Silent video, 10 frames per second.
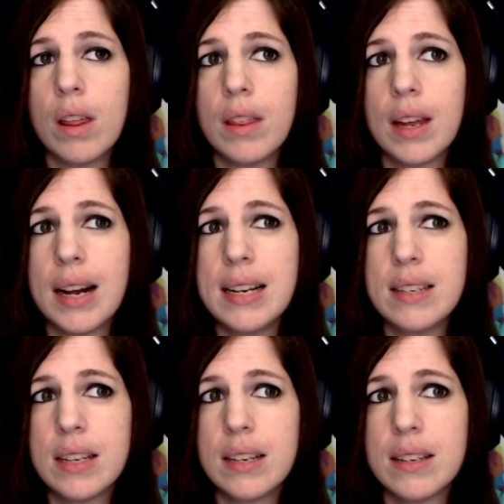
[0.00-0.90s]
than I
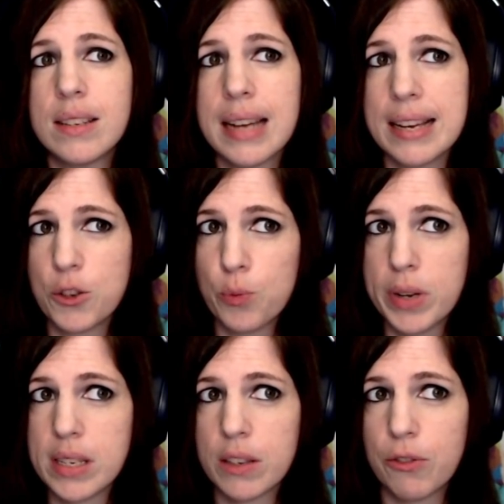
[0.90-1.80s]
did
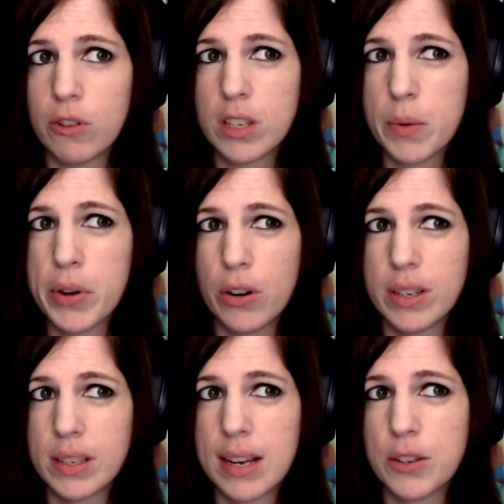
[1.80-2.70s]
Disasterpiece the first time I heard
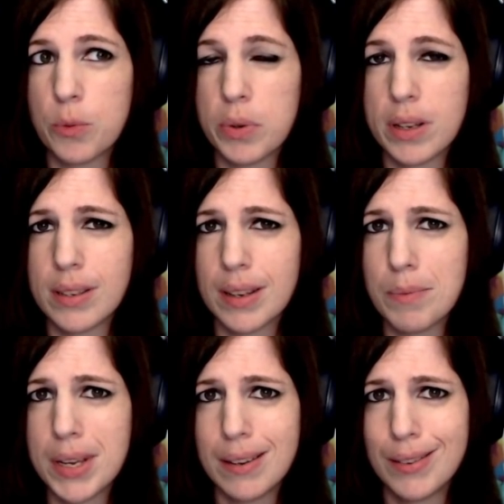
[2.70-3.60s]
Disasterpiece. I
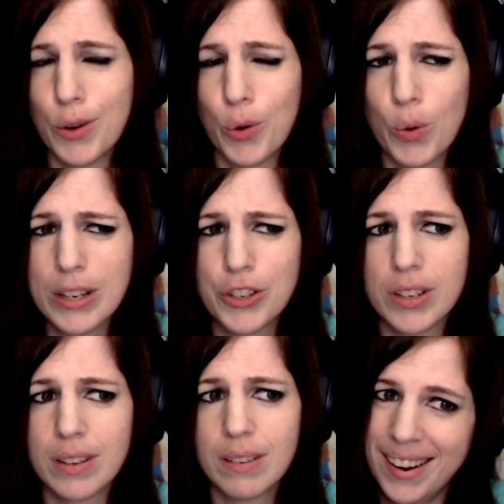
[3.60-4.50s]
mean, no question.